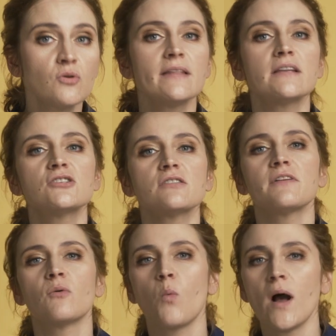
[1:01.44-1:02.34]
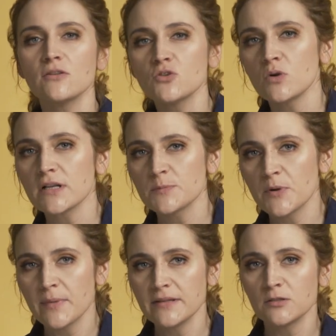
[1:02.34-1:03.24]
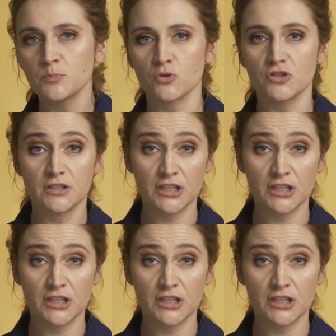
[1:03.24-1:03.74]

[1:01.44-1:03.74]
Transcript: you can achieve a one-to-one experimental project